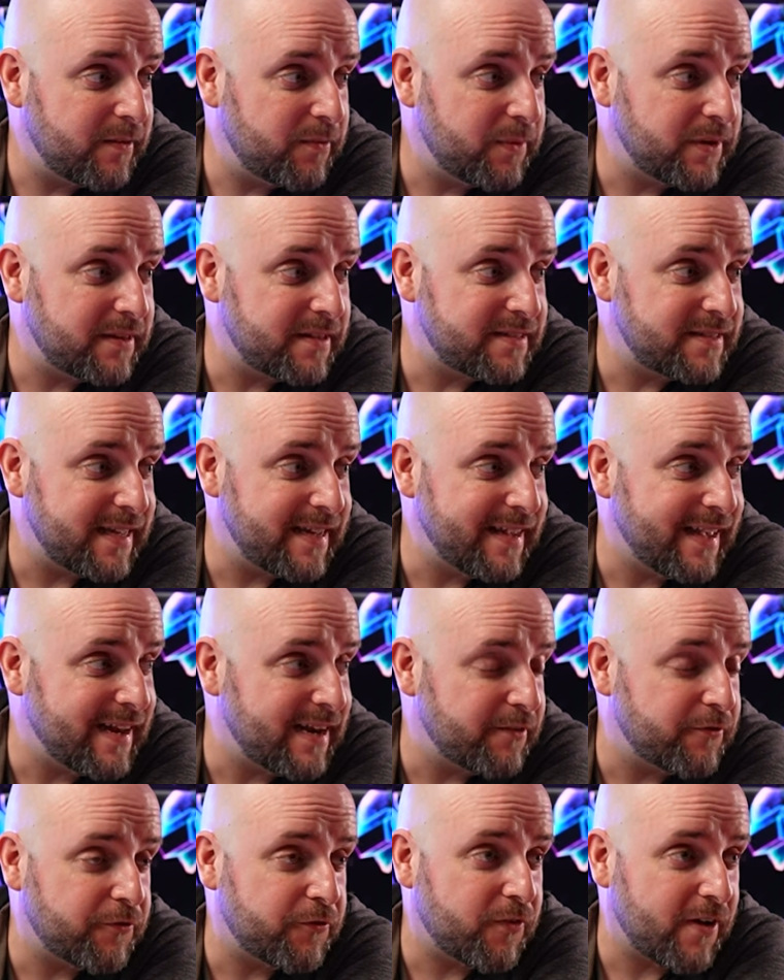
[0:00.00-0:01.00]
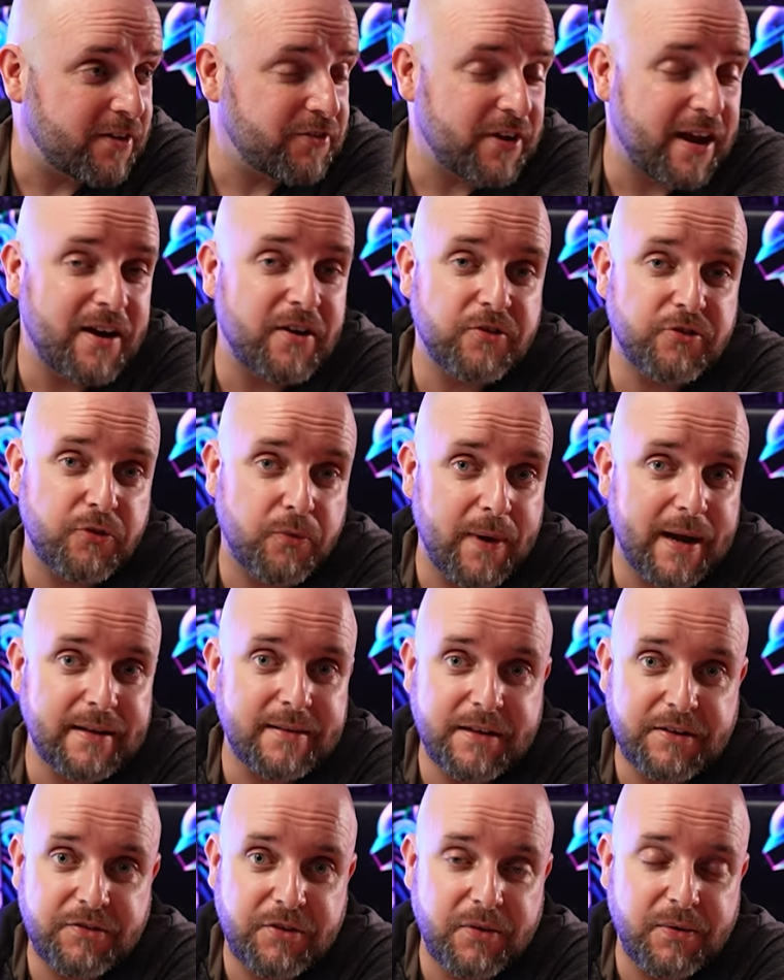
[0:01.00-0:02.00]
with this thing getting fresh air
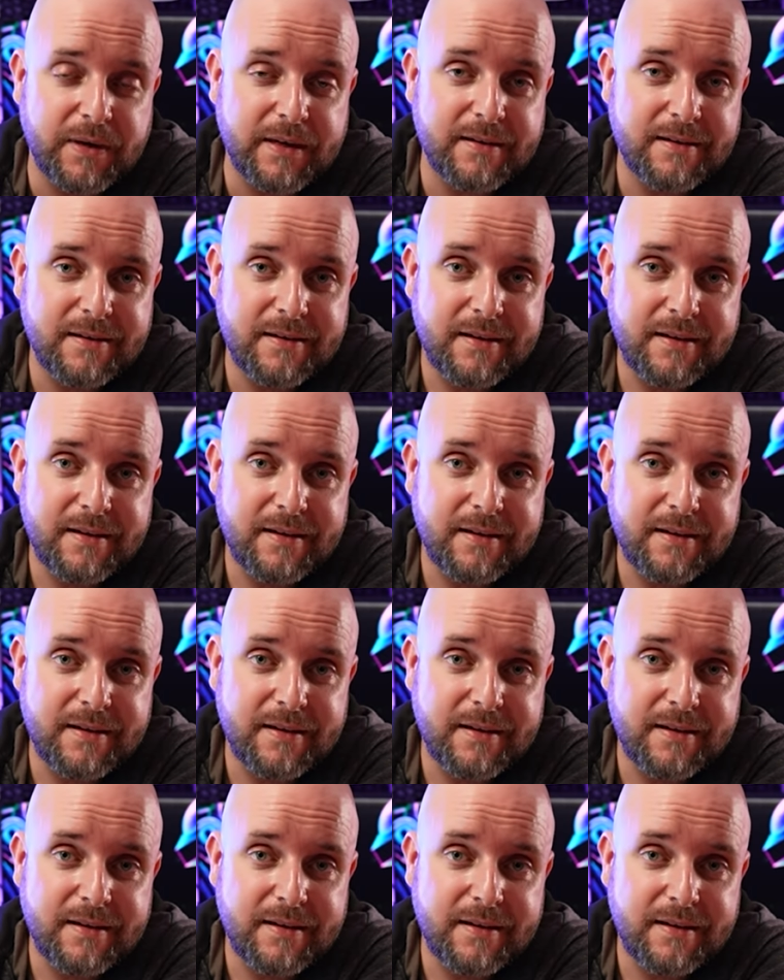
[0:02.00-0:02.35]
directly to it.